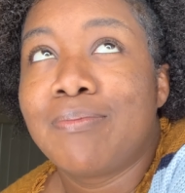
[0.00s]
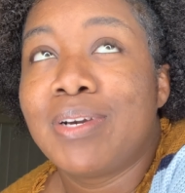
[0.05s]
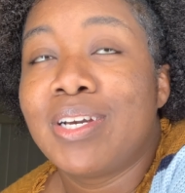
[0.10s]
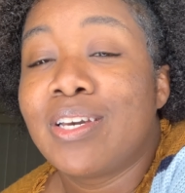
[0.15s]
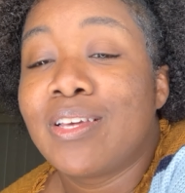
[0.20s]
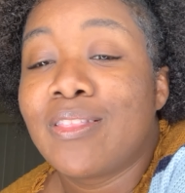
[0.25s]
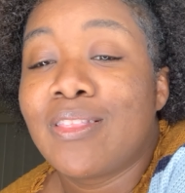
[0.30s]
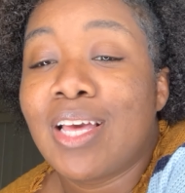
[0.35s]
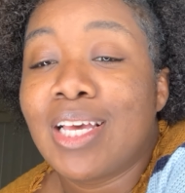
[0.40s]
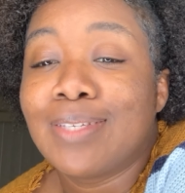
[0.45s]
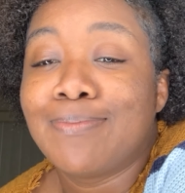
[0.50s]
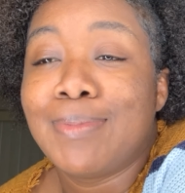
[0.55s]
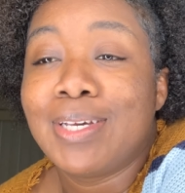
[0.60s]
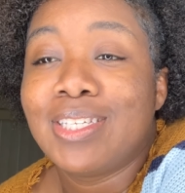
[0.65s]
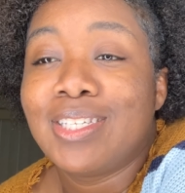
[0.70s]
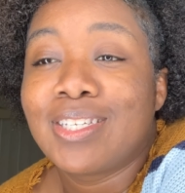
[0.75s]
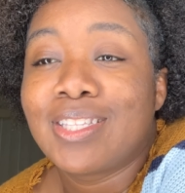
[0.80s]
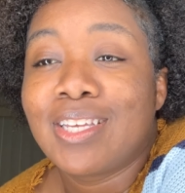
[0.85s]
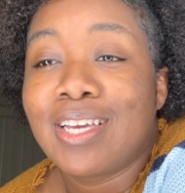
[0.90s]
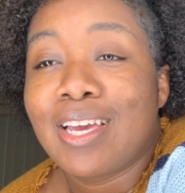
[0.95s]
But that's
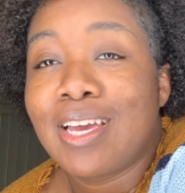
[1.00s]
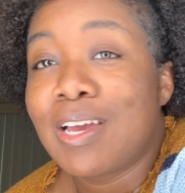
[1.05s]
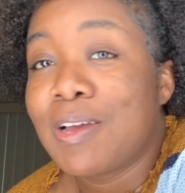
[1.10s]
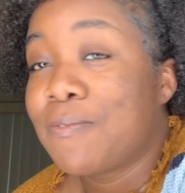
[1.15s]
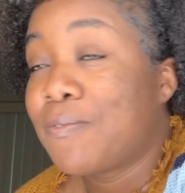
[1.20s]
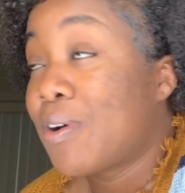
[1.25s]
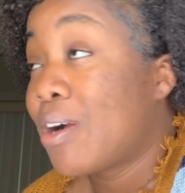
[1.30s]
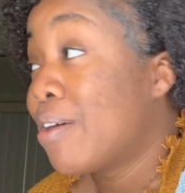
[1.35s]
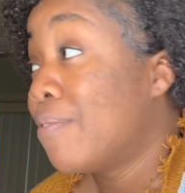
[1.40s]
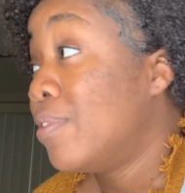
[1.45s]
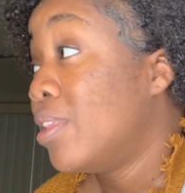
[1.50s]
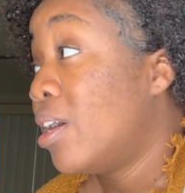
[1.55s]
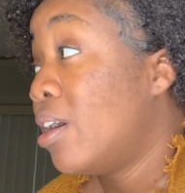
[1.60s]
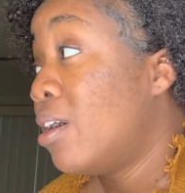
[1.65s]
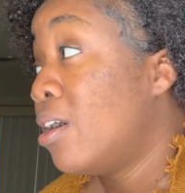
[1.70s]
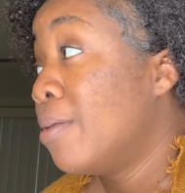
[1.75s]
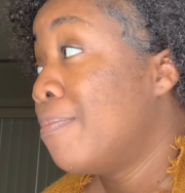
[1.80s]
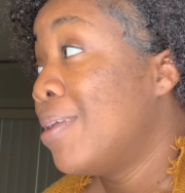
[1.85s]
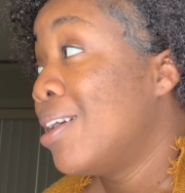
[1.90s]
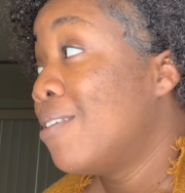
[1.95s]
basically it for our
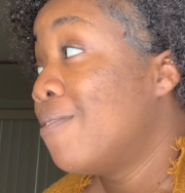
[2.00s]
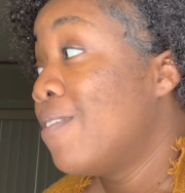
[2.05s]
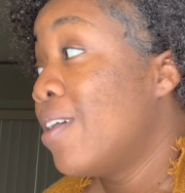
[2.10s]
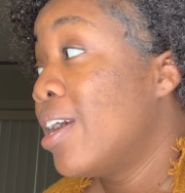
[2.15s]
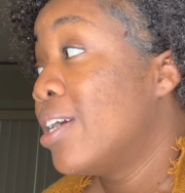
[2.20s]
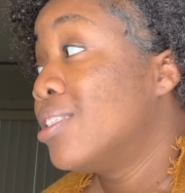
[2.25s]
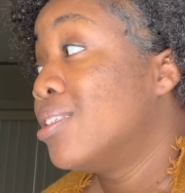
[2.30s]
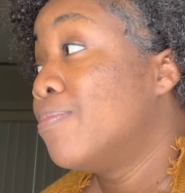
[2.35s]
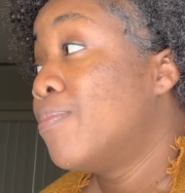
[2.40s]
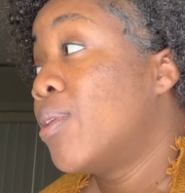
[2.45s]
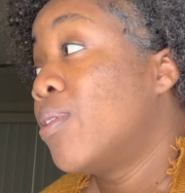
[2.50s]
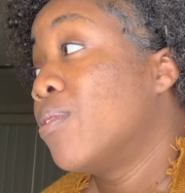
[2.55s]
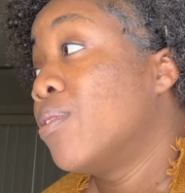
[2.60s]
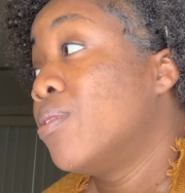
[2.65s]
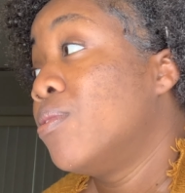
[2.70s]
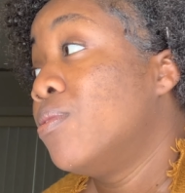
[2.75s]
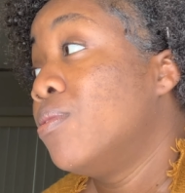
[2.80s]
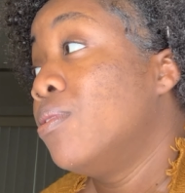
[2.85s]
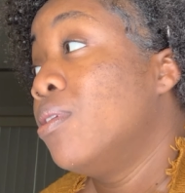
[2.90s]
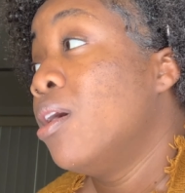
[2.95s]
vlog. Matter of fact,
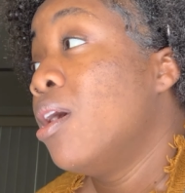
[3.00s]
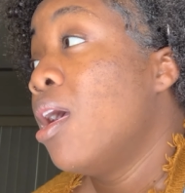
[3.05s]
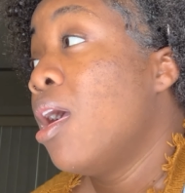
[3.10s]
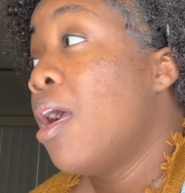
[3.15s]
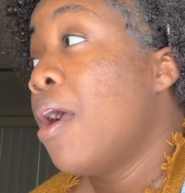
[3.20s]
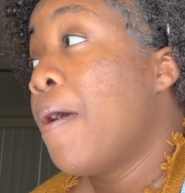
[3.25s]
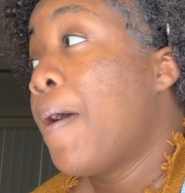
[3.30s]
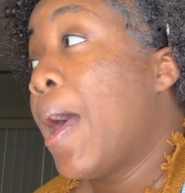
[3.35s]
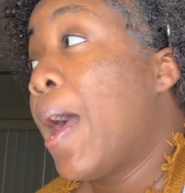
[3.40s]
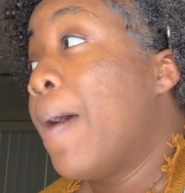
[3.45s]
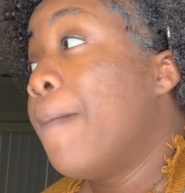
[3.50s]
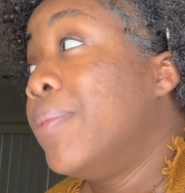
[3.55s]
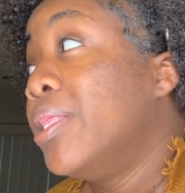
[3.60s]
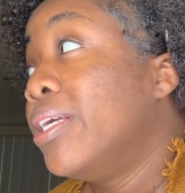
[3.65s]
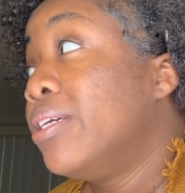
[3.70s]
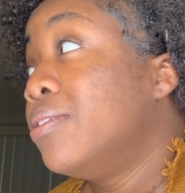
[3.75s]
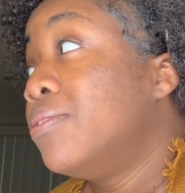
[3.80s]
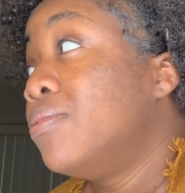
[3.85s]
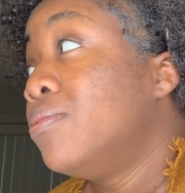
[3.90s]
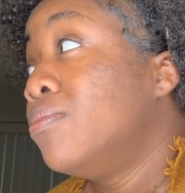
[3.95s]
tomorrow I
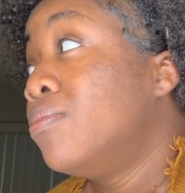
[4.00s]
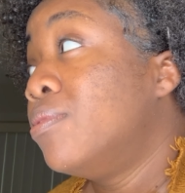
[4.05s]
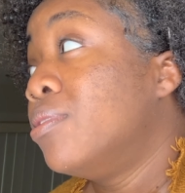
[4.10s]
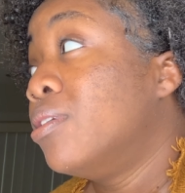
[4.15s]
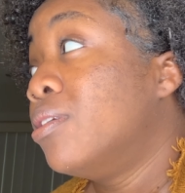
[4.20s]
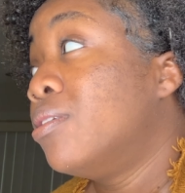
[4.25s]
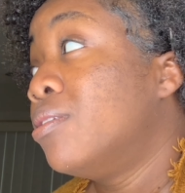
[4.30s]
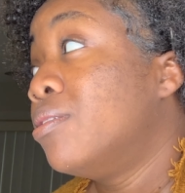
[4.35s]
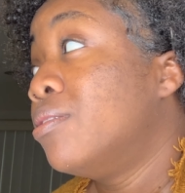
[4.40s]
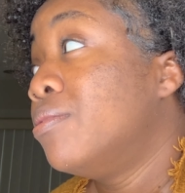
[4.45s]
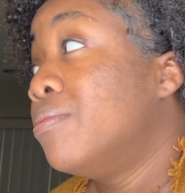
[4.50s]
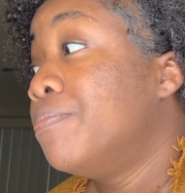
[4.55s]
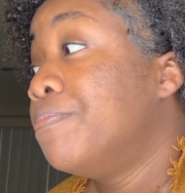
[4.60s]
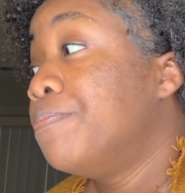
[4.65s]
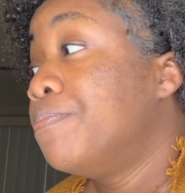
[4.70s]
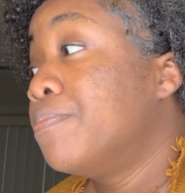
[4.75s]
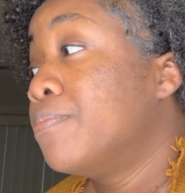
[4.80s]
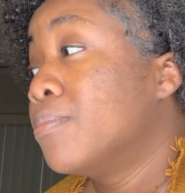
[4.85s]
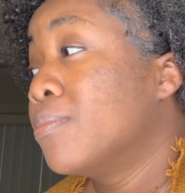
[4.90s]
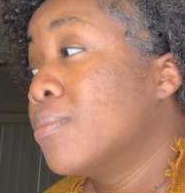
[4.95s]
plan on doing
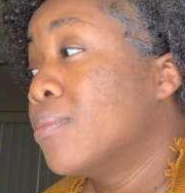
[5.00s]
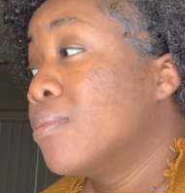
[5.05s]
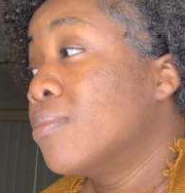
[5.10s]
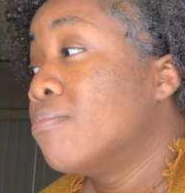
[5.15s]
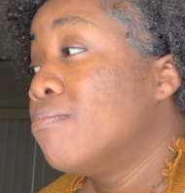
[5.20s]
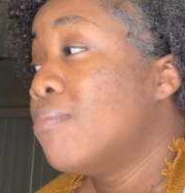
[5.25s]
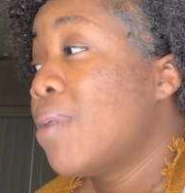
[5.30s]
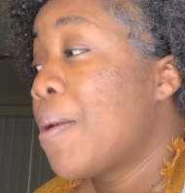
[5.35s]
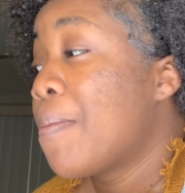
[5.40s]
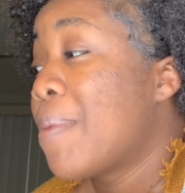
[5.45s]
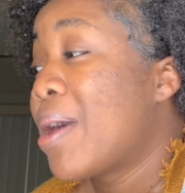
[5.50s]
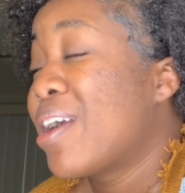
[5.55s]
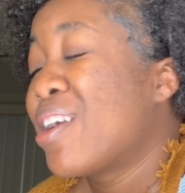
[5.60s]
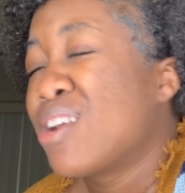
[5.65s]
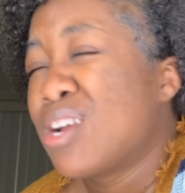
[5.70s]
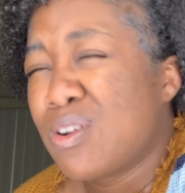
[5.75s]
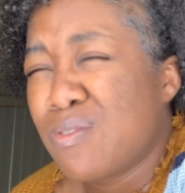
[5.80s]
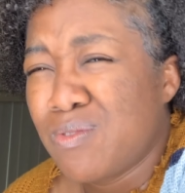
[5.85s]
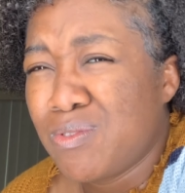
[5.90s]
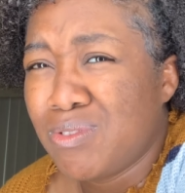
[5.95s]
um like my
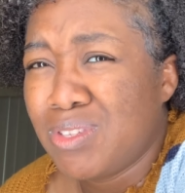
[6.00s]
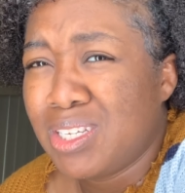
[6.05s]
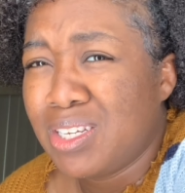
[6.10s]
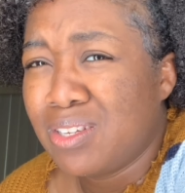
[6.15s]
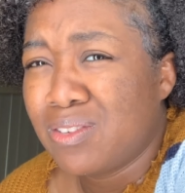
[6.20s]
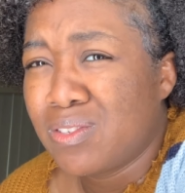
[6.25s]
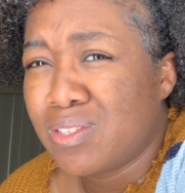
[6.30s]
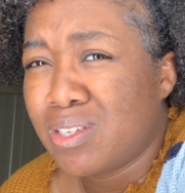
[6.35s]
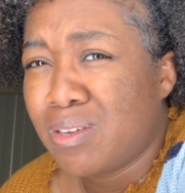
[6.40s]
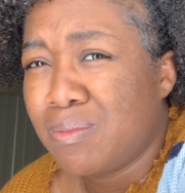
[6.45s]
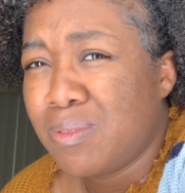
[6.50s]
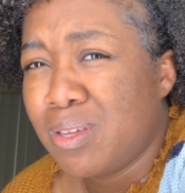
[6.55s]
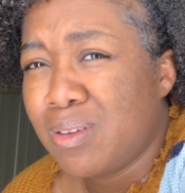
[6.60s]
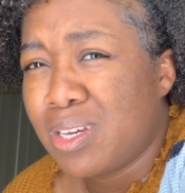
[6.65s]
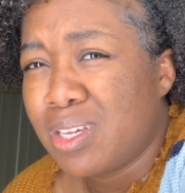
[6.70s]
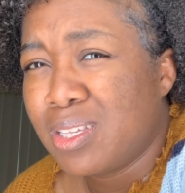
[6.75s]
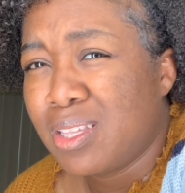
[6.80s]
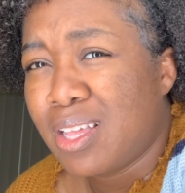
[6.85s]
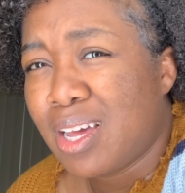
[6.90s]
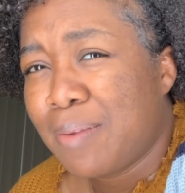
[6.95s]
hair routine or something
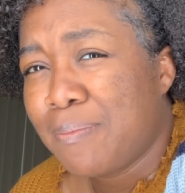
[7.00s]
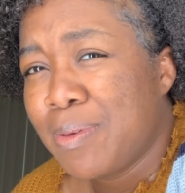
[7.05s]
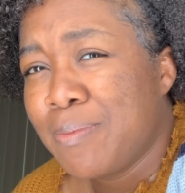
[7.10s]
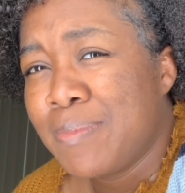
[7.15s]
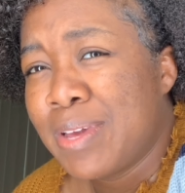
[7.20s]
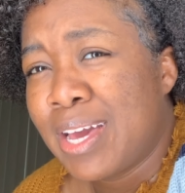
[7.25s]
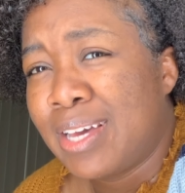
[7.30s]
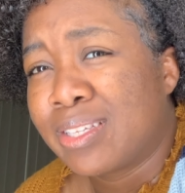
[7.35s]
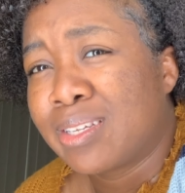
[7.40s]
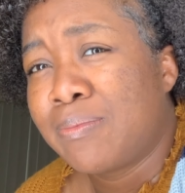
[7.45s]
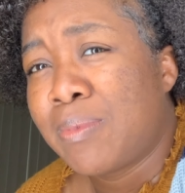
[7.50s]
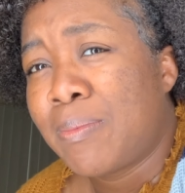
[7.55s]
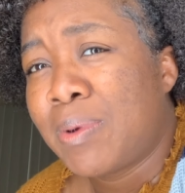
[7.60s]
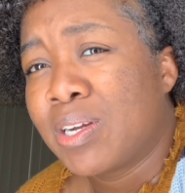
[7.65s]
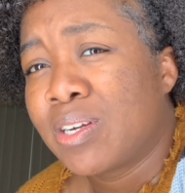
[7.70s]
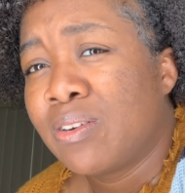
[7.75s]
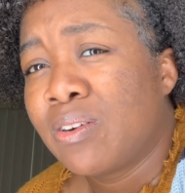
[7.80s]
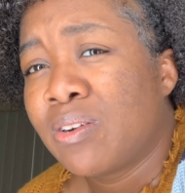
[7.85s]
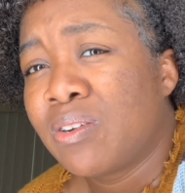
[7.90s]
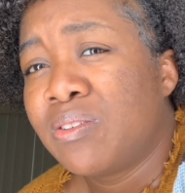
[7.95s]
because a lot of people ask about
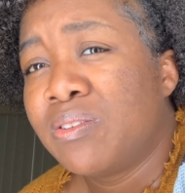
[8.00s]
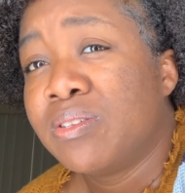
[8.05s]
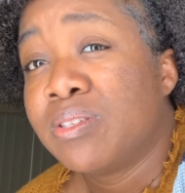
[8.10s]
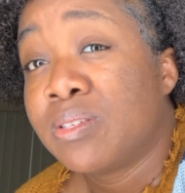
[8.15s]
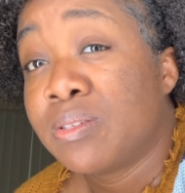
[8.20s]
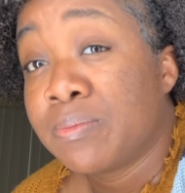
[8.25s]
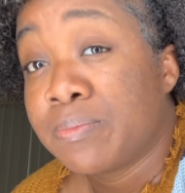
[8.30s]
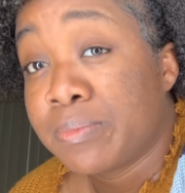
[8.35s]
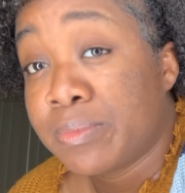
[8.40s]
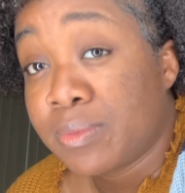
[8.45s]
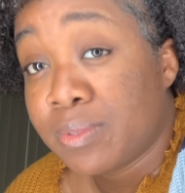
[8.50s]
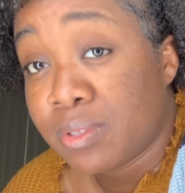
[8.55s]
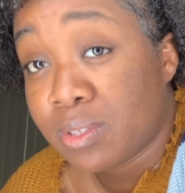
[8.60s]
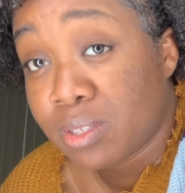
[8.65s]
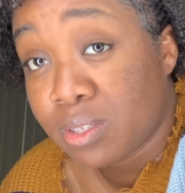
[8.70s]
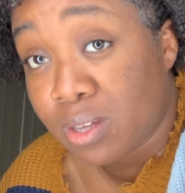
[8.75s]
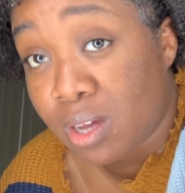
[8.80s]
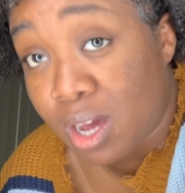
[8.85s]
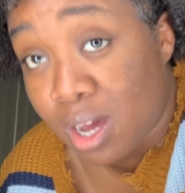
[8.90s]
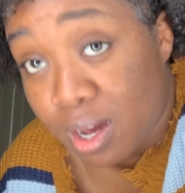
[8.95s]
my curls.
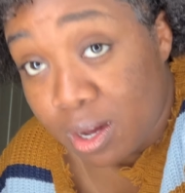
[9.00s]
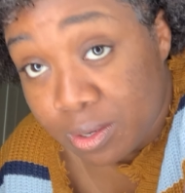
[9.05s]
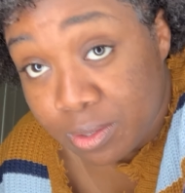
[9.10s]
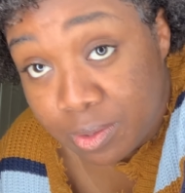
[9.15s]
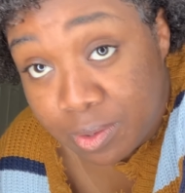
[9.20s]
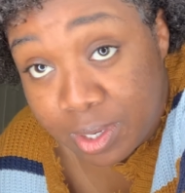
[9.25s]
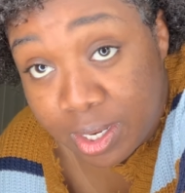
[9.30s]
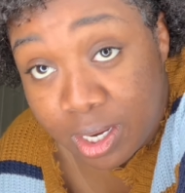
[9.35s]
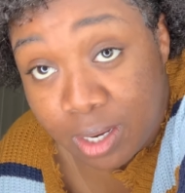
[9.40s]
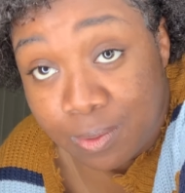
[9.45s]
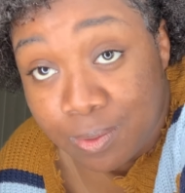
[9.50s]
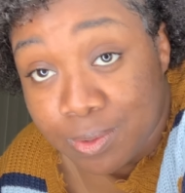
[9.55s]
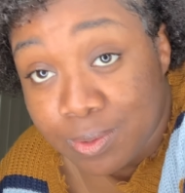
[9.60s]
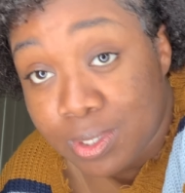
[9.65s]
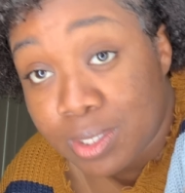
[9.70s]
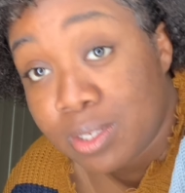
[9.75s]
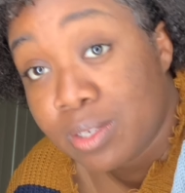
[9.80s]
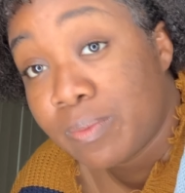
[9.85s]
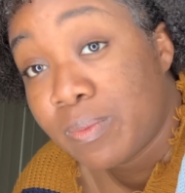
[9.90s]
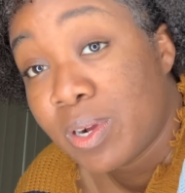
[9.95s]
So I'll do a hair
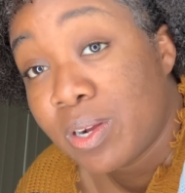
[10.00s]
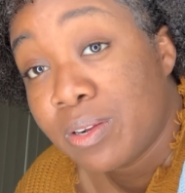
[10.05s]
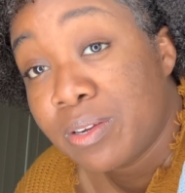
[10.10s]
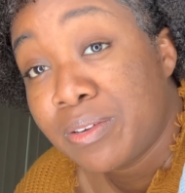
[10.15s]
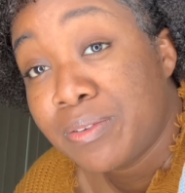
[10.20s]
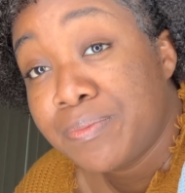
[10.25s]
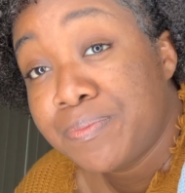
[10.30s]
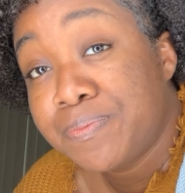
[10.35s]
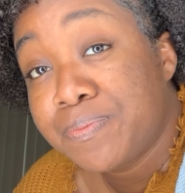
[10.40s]
routine tomorrow